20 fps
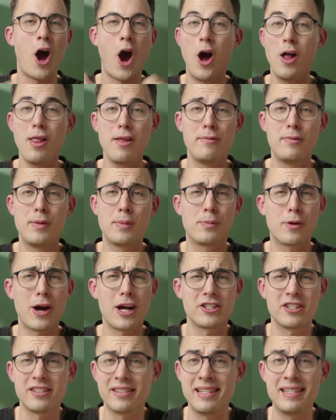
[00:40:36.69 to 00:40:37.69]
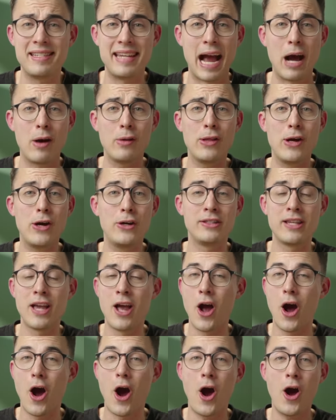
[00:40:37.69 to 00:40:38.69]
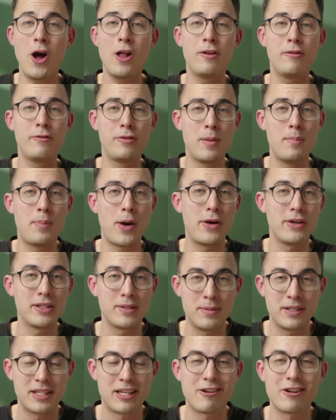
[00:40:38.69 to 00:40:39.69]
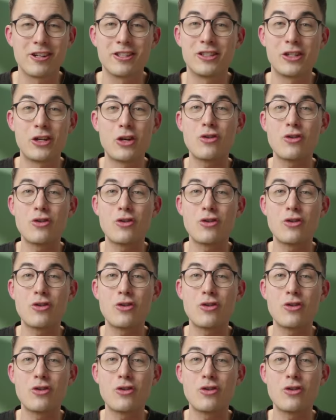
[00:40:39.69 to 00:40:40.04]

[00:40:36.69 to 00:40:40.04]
all of the brushes and downloads, all of the bonus materials.